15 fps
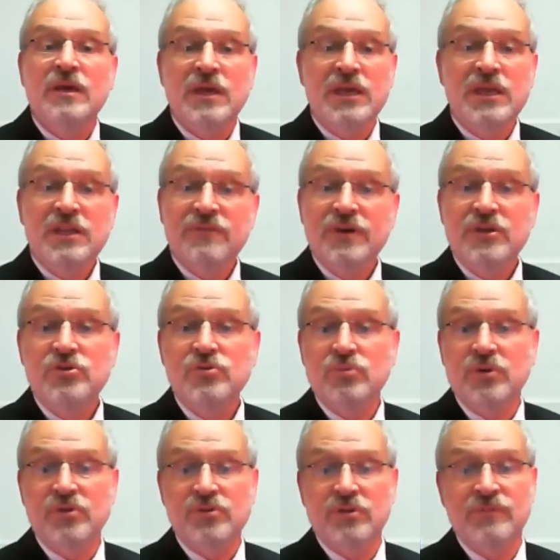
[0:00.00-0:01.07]

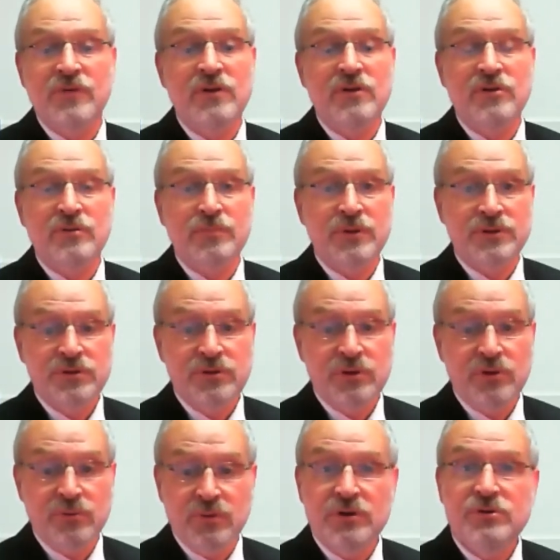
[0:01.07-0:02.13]
Individuals are vulnerable to
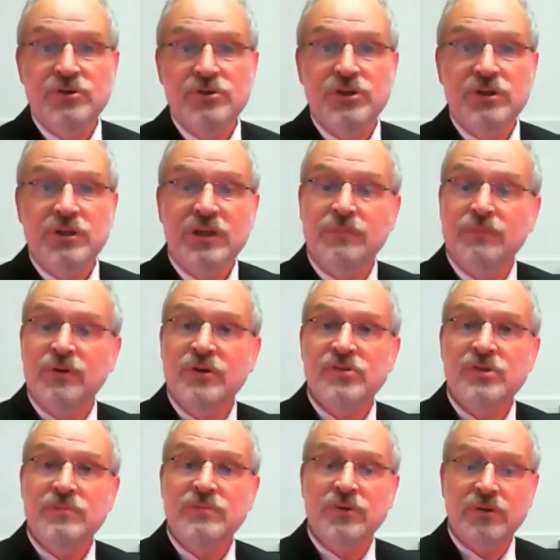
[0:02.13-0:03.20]
coercion,
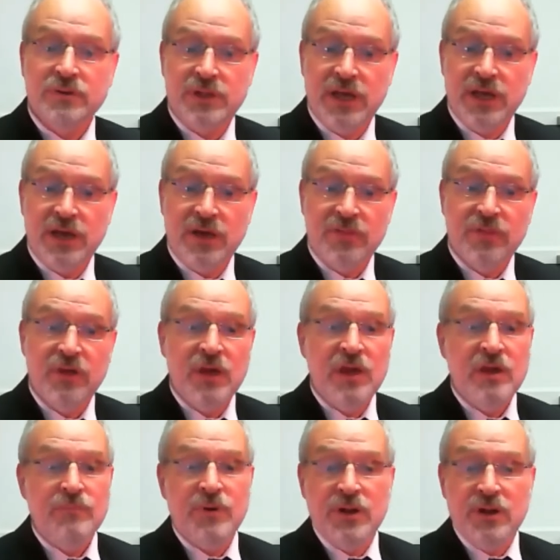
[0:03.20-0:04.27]
imprisonment, or death,
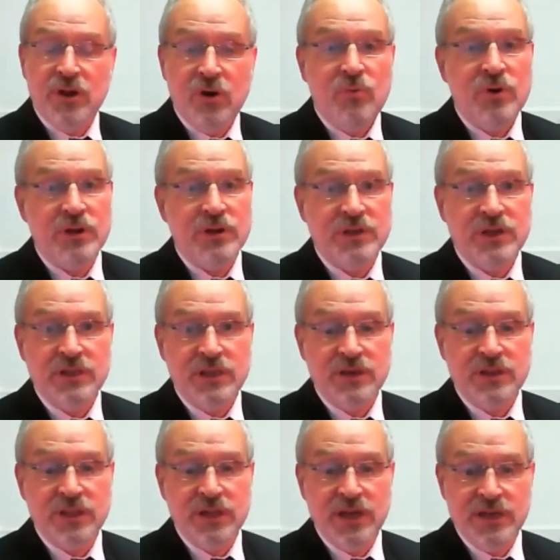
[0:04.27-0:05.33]
but no one can
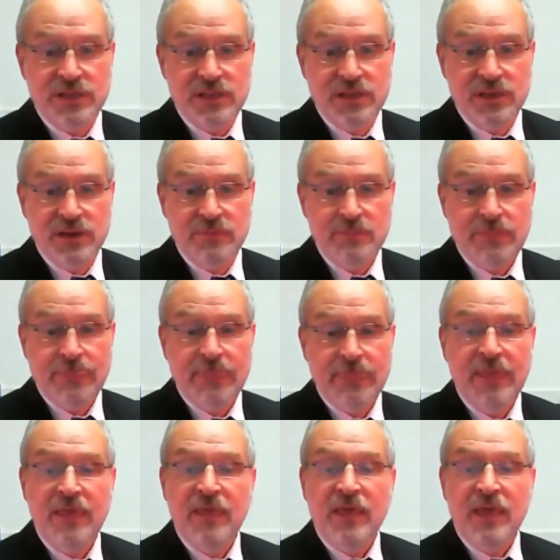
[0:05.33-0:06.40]
kill an idea.
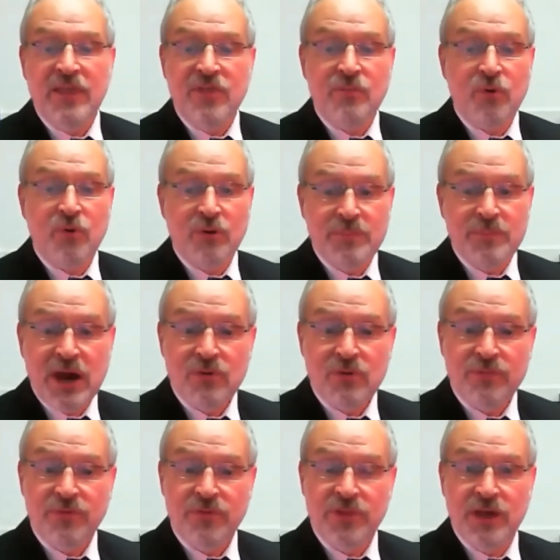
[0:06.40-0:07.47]
And the more
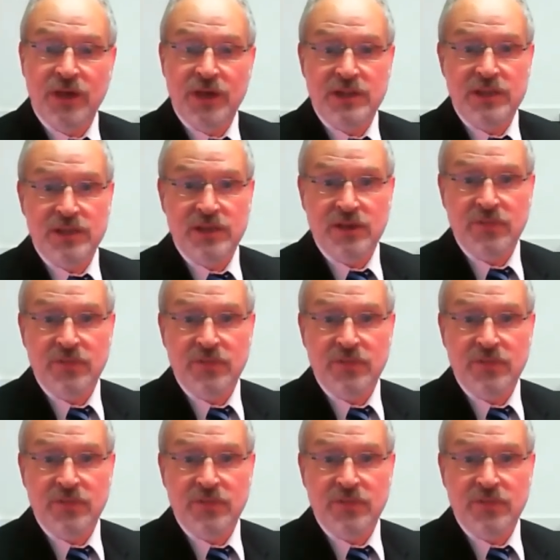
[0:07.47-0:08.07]
powerful the idea,